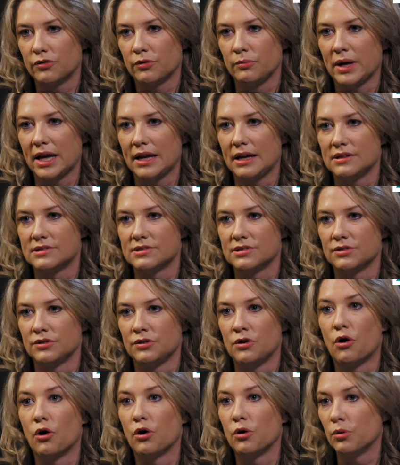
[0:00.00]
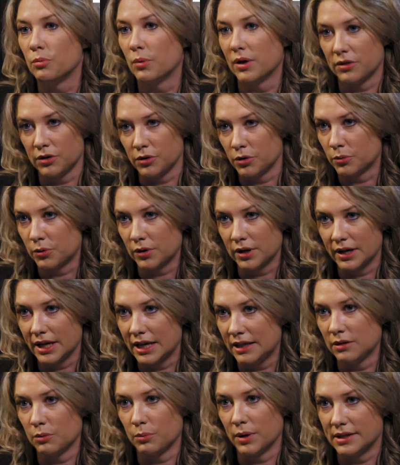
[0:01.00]
for me to know whether you're
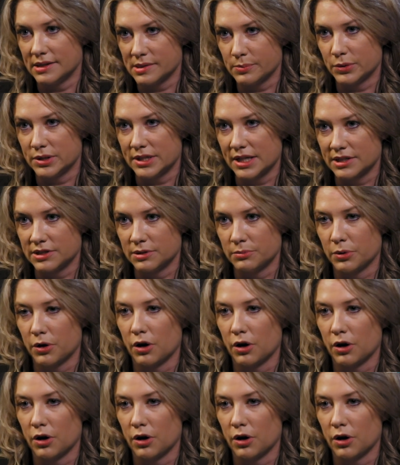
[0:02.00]
in the witness protection